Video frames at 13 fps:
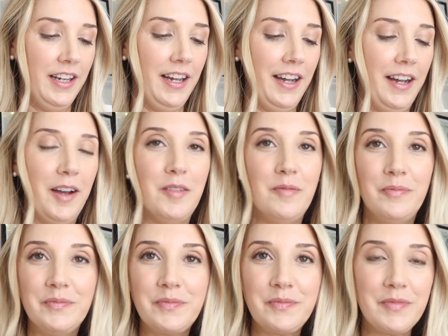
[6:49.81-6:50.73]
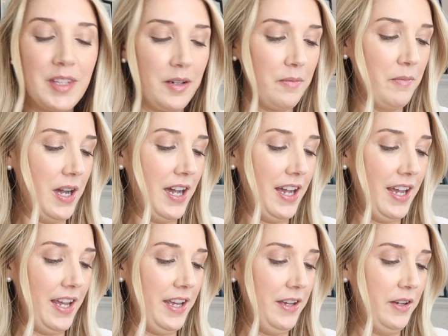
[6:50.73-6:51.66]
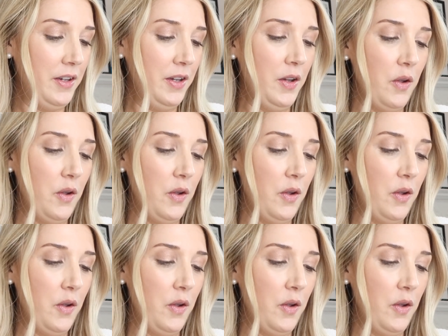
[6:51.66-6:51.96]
my